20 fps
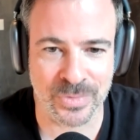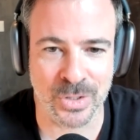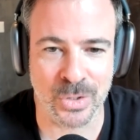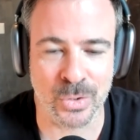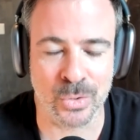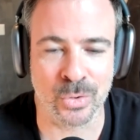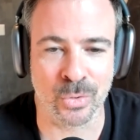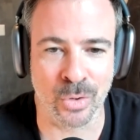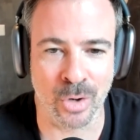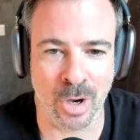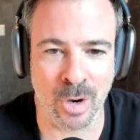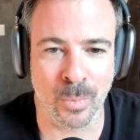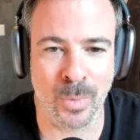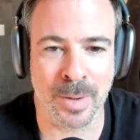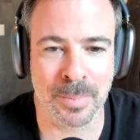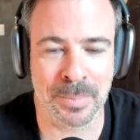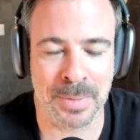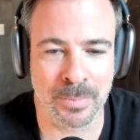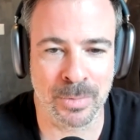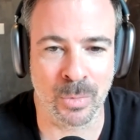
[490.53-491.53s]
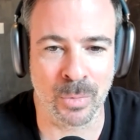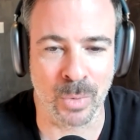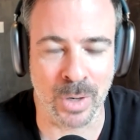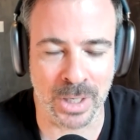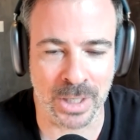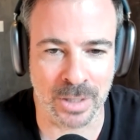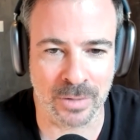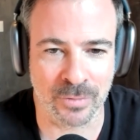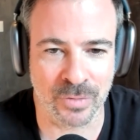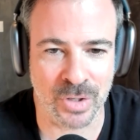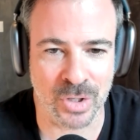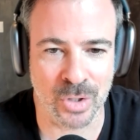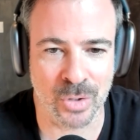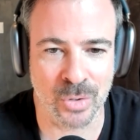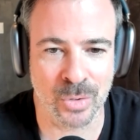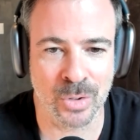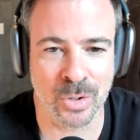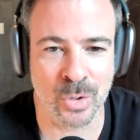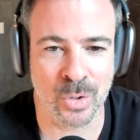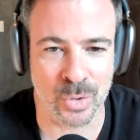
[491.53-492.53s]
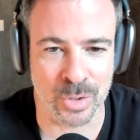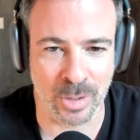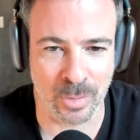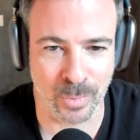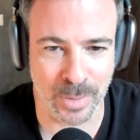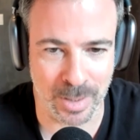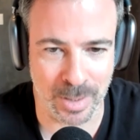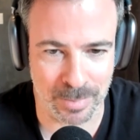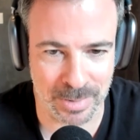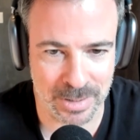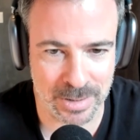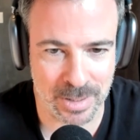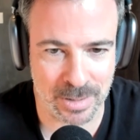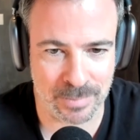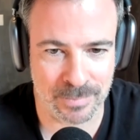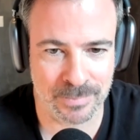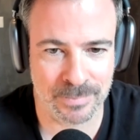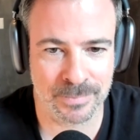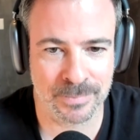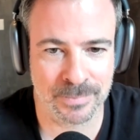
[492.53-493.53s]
You do not want people working for you who don't want to be there.